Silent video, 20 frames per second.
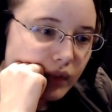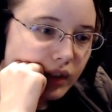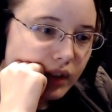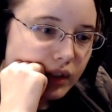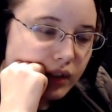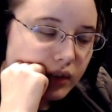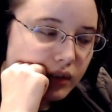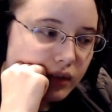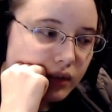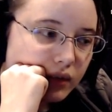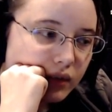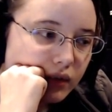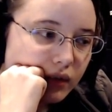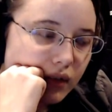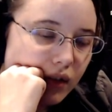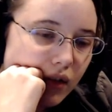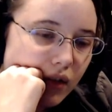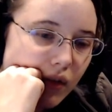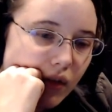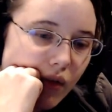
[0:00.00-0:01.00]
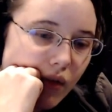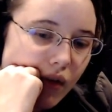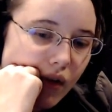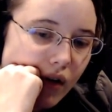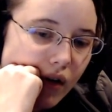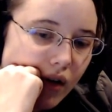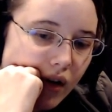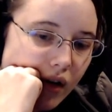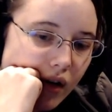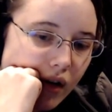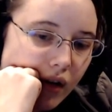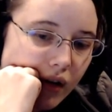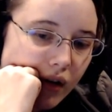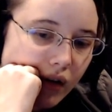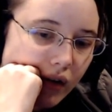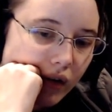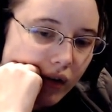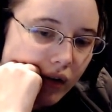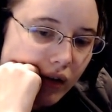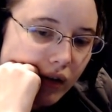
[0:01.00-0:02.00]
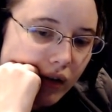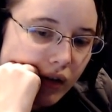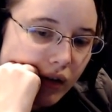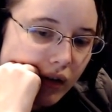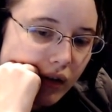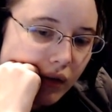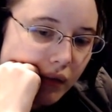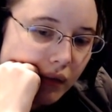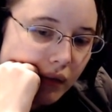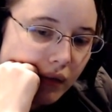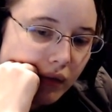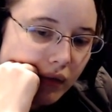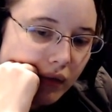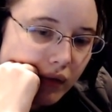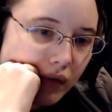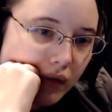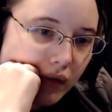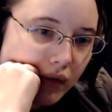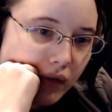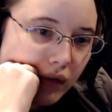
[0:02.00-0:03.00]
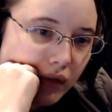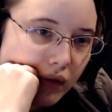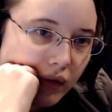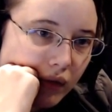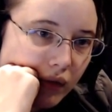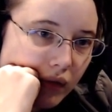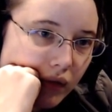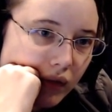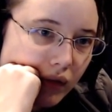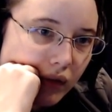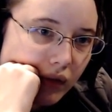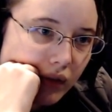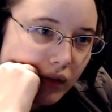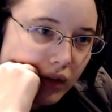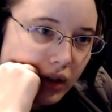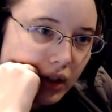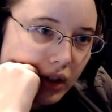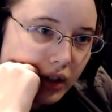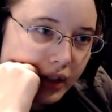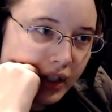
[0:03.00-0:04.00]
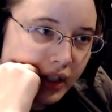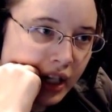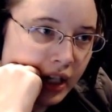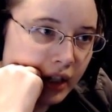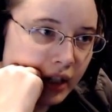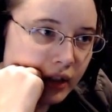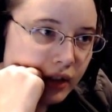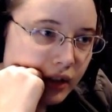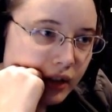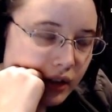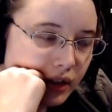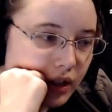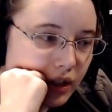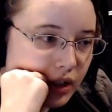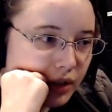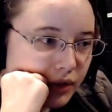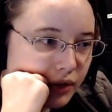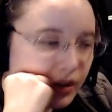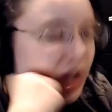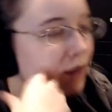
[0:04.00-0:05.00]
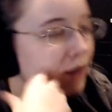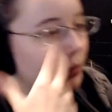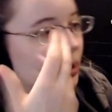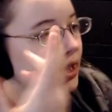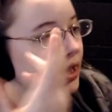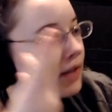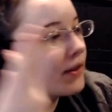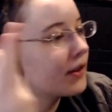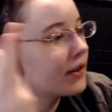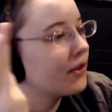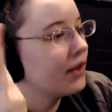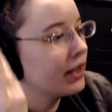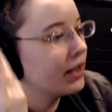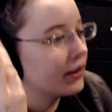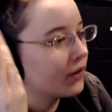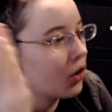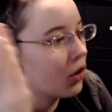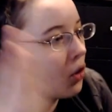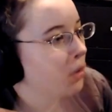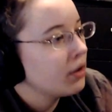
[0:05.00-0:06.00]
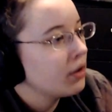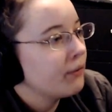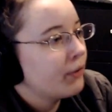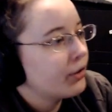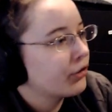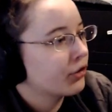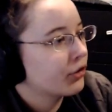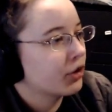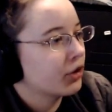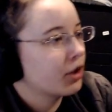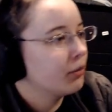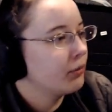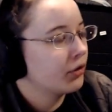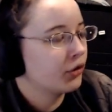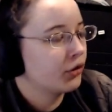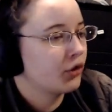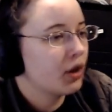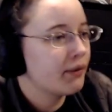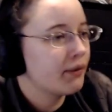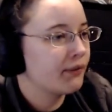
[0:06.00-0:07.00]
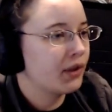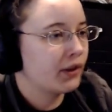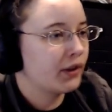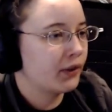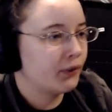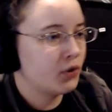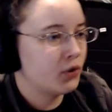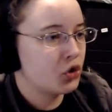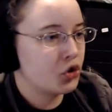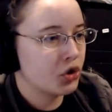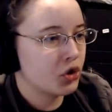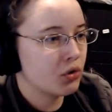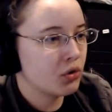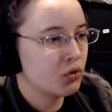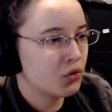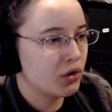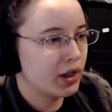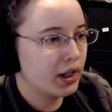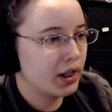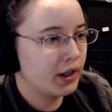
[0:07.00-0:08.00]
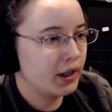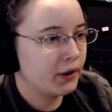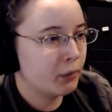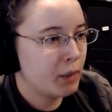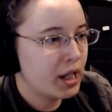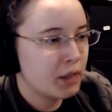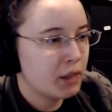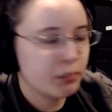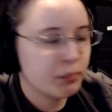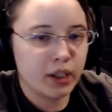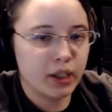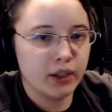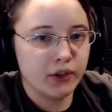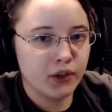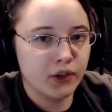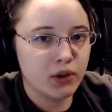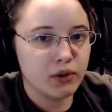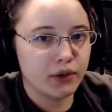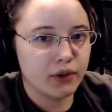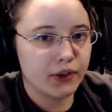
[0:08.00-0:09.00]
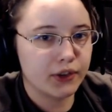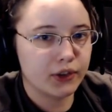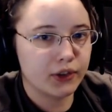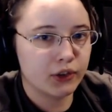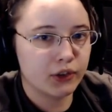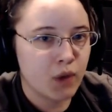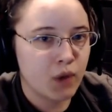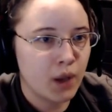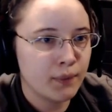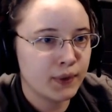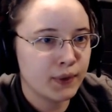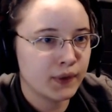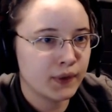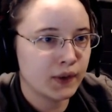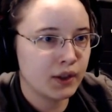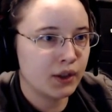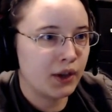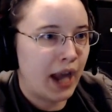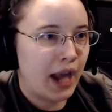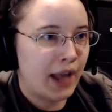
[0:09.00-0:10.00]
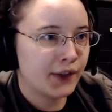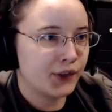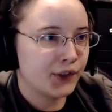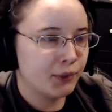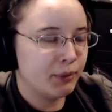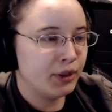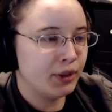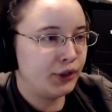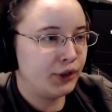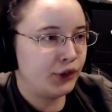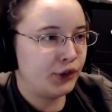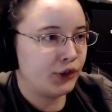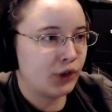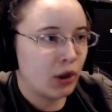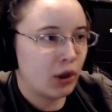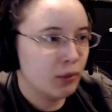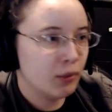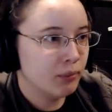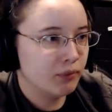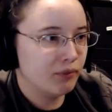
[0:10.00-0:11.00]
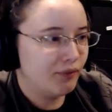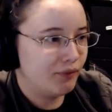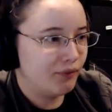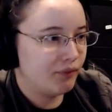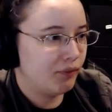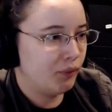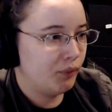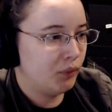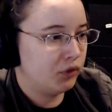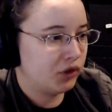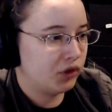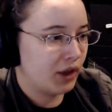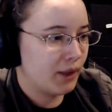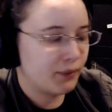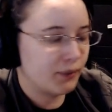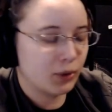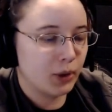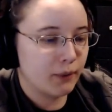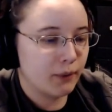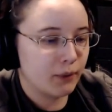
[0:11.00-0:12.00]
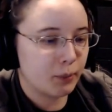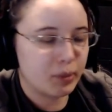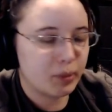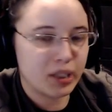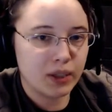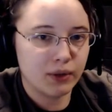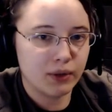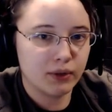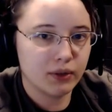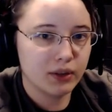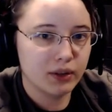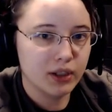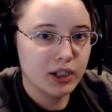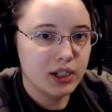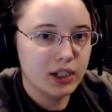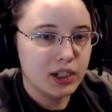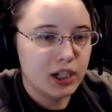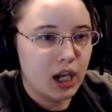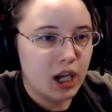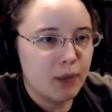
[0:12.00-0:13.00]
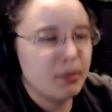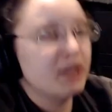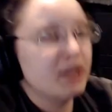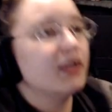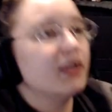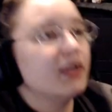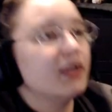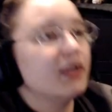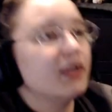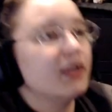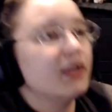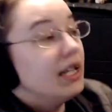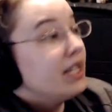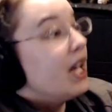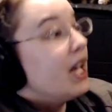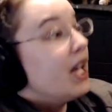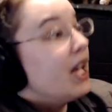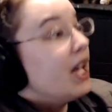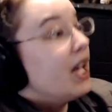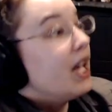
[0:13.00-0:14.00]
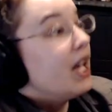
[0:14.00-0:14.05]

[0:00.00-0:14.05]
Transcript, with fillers: here's my ideas for toys. I'm going to make toys. That's fun. Woohoo! Yeah. Yeah, but that's the thing, is all of this stuff that's for children is made by adults, so obviously there has to be some level of appeal. I mean, yeah, there's,